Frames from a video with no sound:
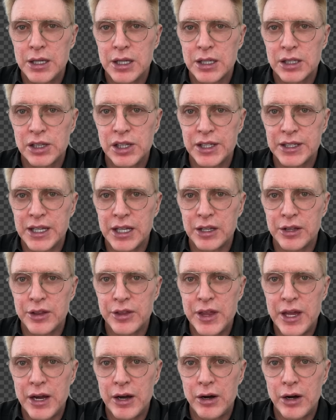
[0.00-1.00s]
Clicking
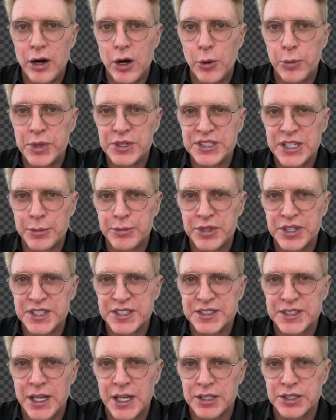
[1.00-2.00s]
there opens up this
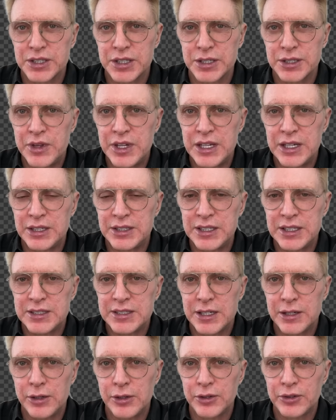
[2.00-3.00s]
section, the
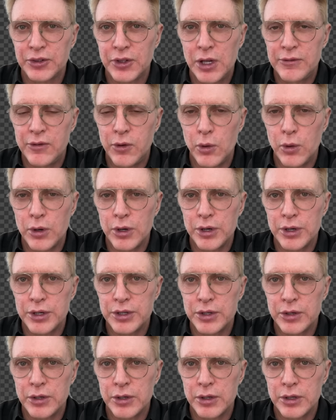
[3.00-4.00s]
details for
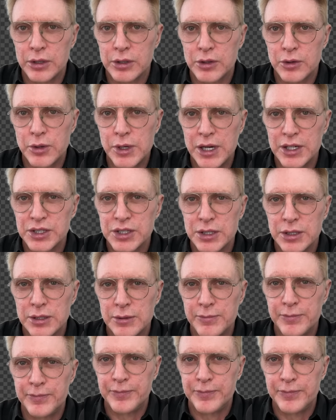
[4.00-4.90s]
your creation.